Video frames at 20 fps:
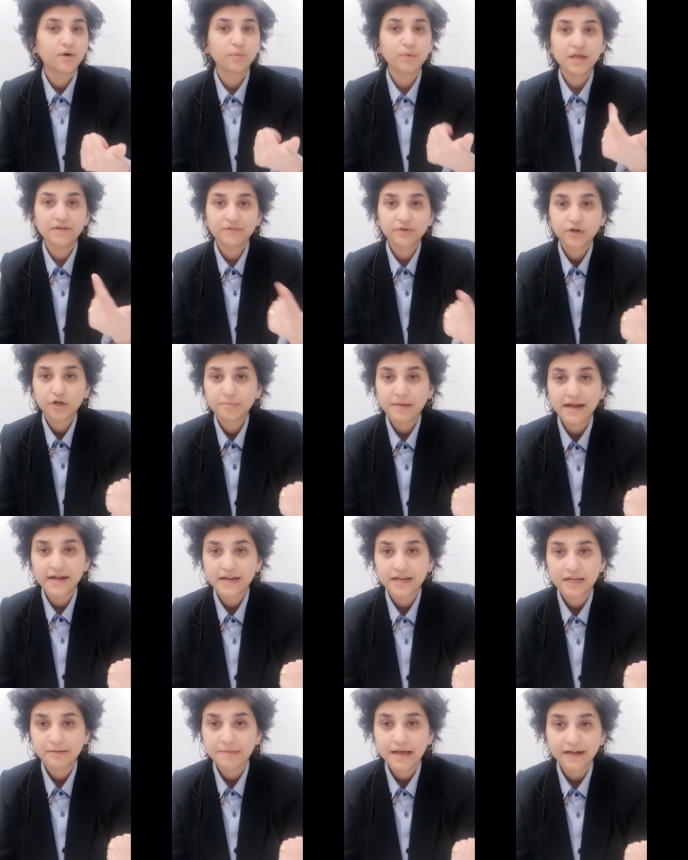We haven't got a
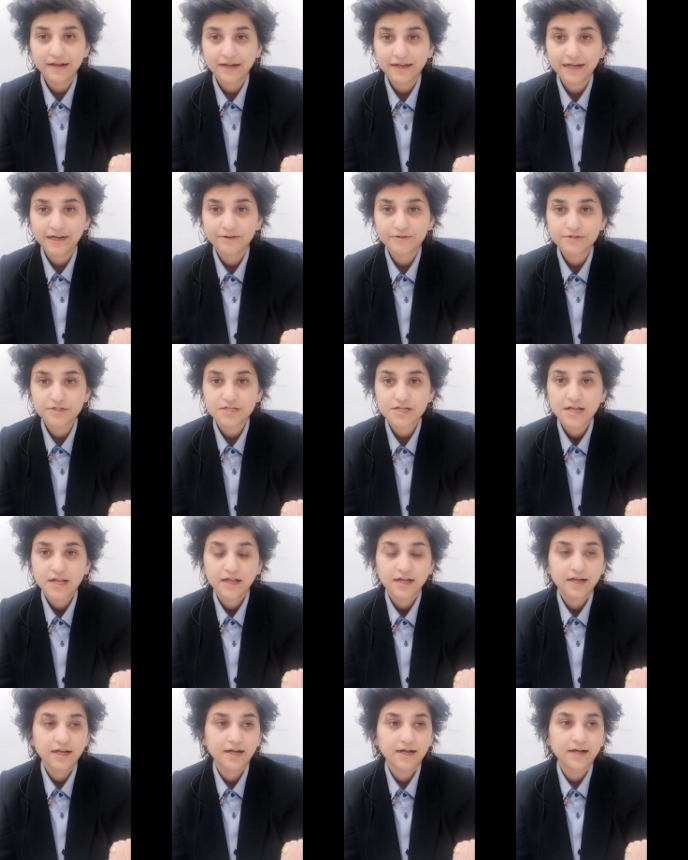bank, any bank account,
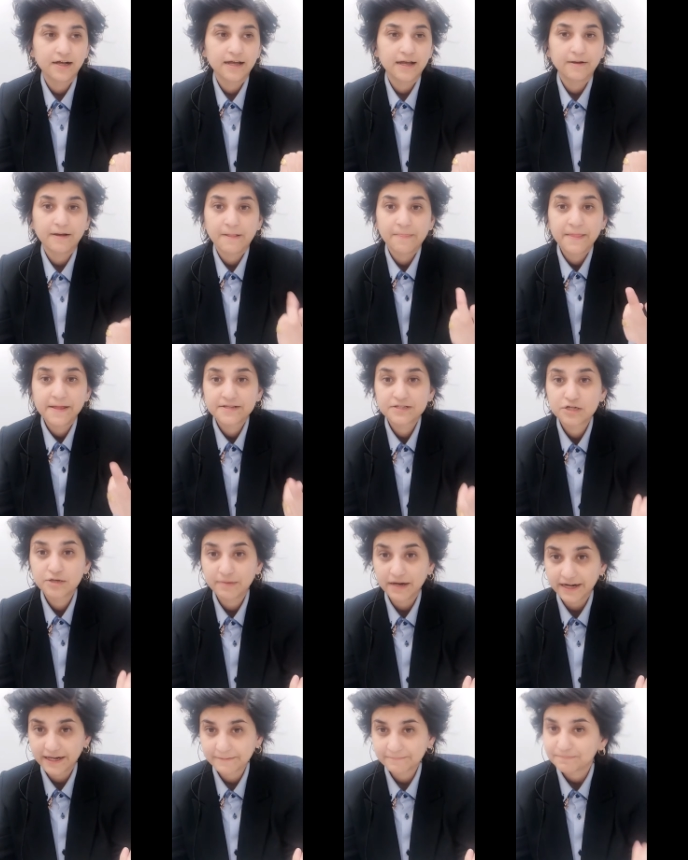uh, and there's no
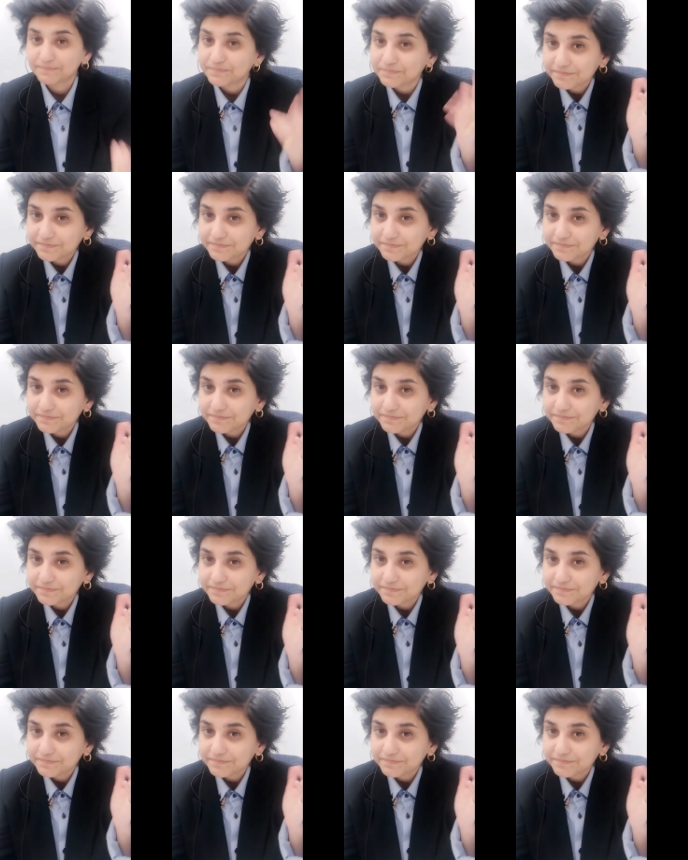money.